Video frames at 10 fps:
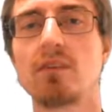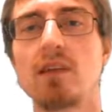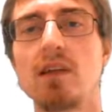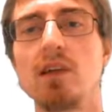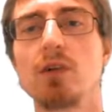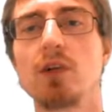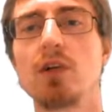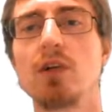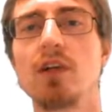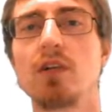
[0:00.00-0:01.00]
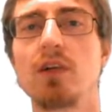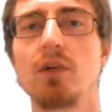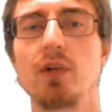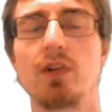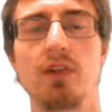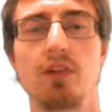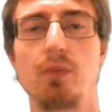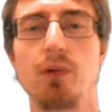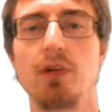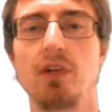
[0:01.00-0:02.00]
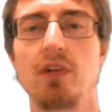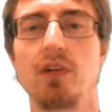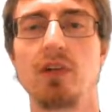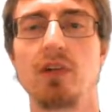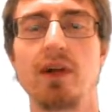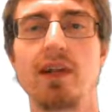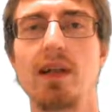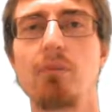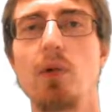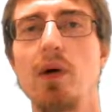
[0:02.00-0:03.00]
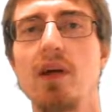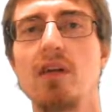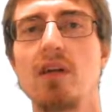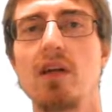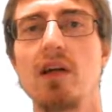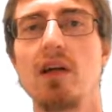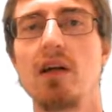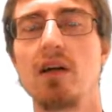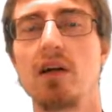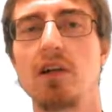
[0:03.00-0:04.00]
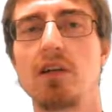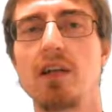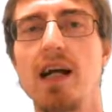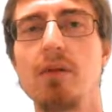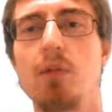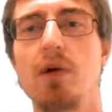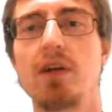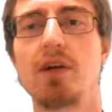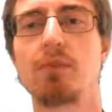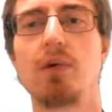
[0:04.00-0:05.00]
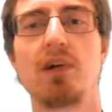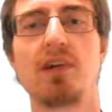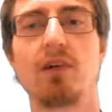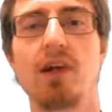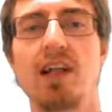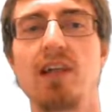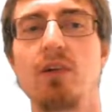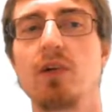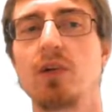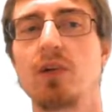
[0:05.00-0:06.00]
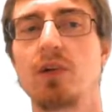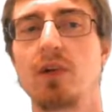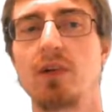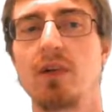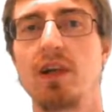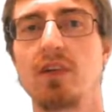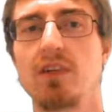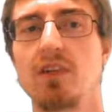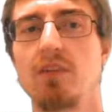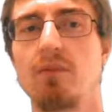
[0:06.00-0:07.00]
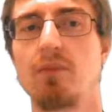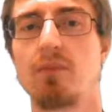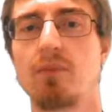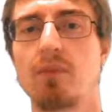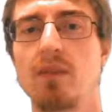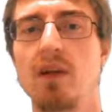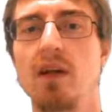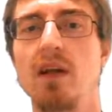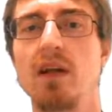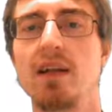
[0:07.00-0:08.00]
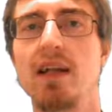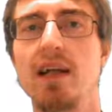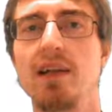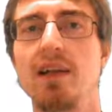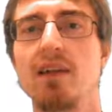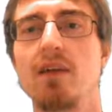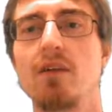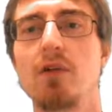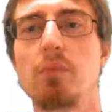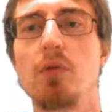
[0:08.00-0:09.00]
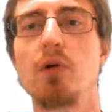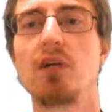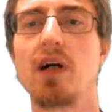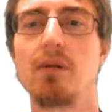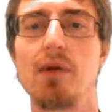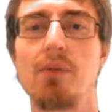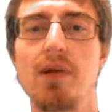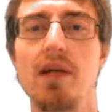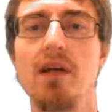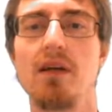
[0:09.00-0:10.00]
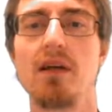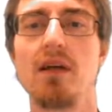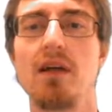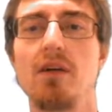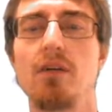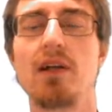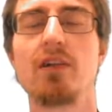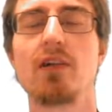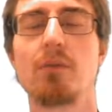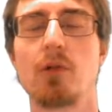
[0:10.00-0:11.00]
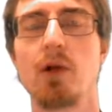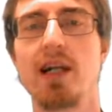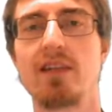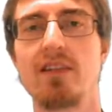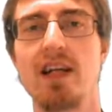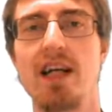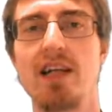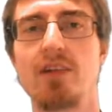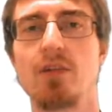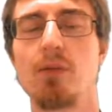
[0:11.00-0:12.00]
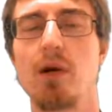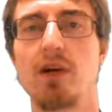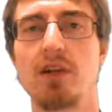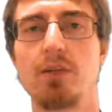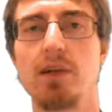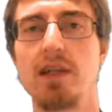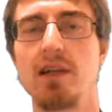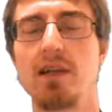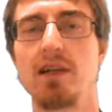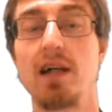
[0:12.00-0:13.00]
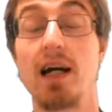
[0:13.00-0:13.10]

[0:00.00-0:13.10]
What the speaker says: the return address was just pushed. So at that point, the stack pointer points directly to the return address. Then we push RBP, which subtracts 8 from RSP. As